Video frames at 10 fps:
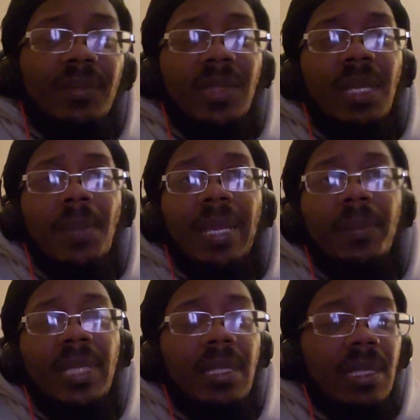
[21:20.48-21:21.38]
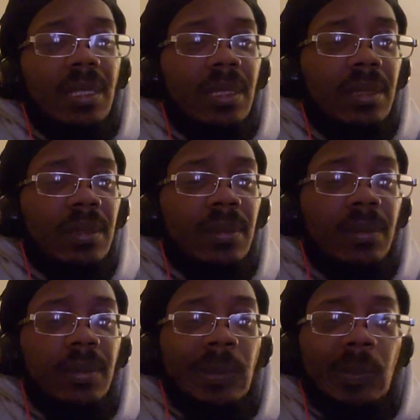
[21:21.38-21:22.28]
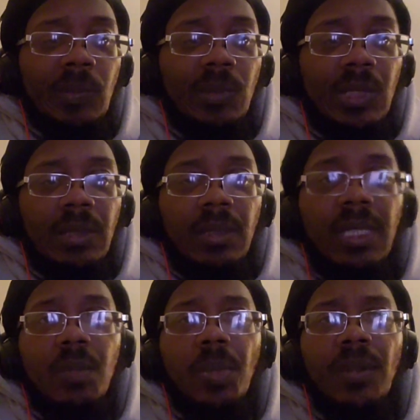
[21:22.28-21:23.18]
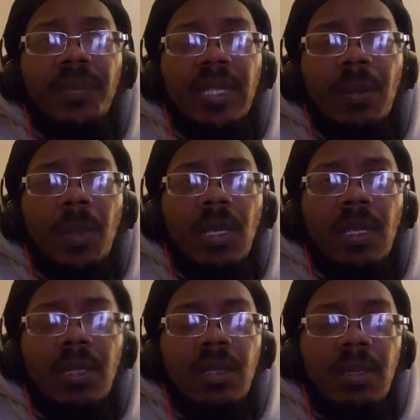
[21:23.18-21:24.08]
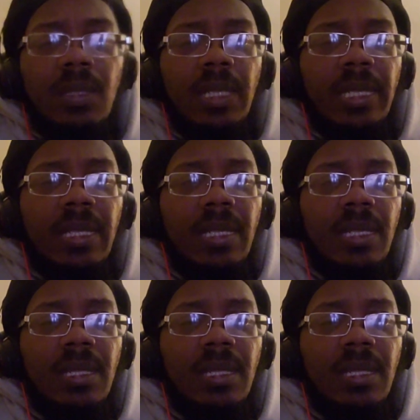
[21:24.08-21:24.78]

He might be, his birthday tomorrow, and